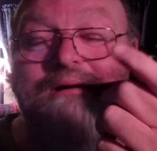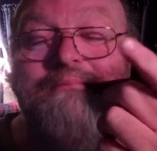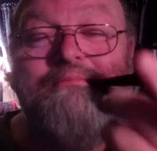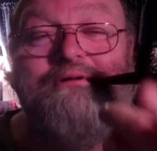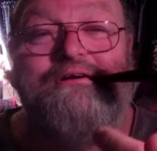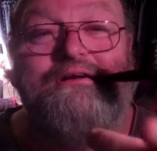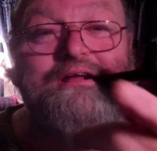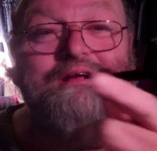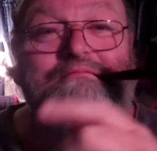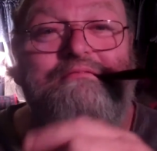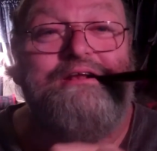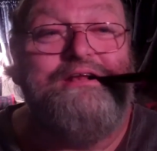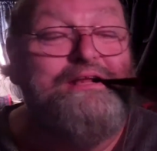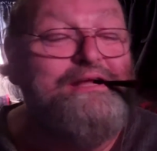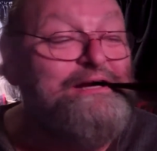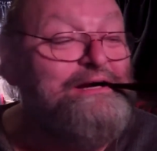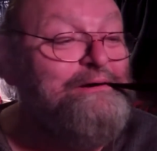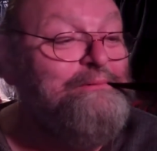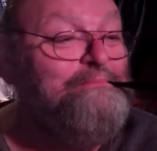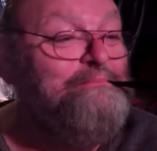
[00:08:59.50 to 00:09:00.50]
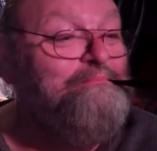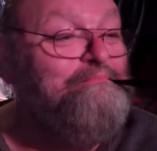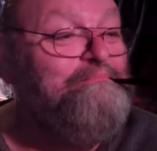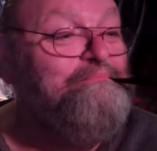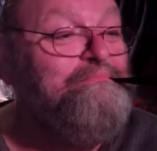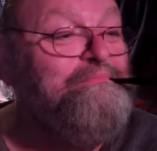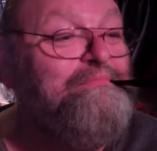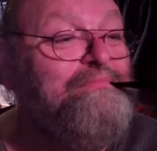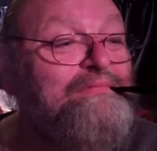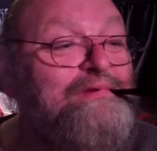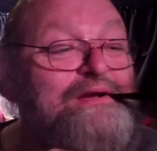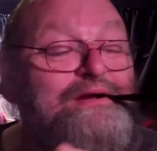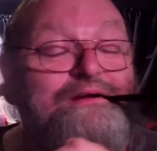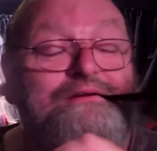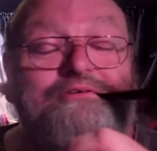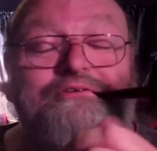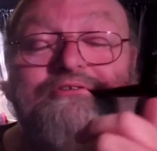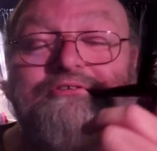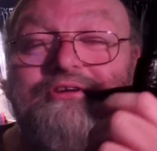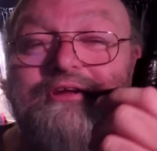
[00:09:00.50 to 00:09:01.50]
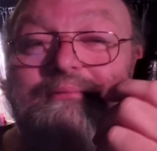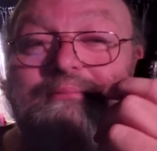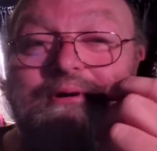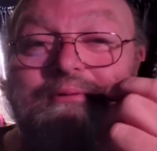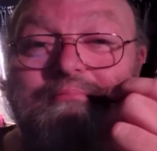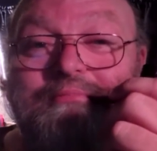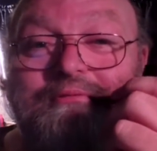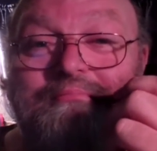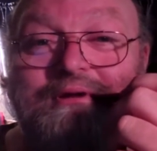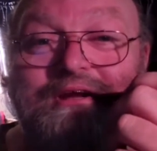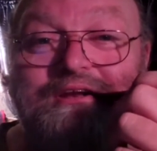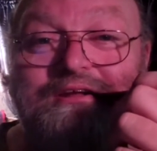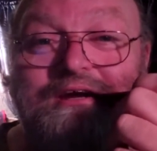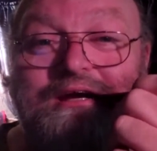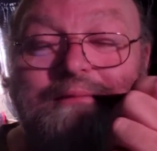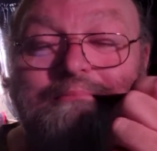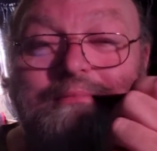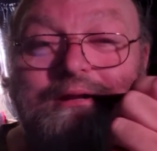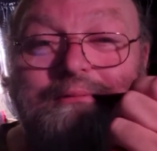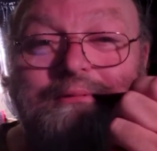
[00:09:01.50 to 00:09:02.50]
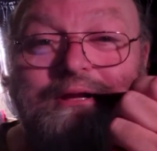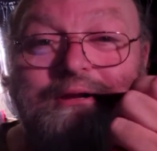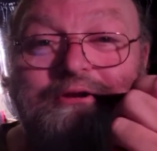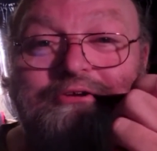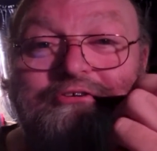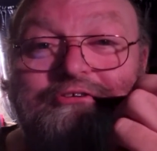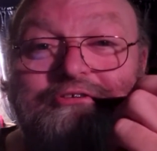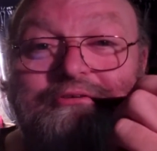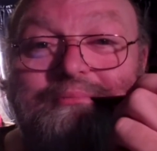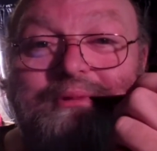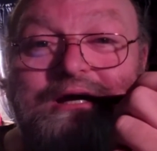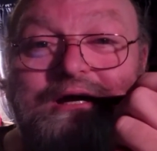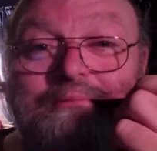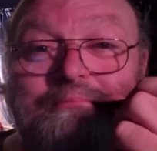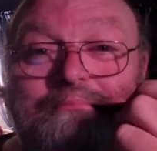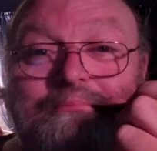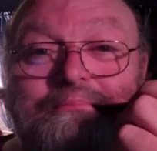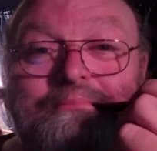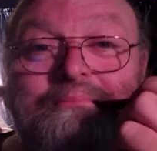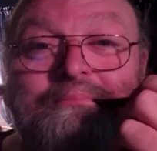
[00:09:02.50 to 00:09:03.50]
I'm going to leave it there. I notice I'm up to my time limit, just about.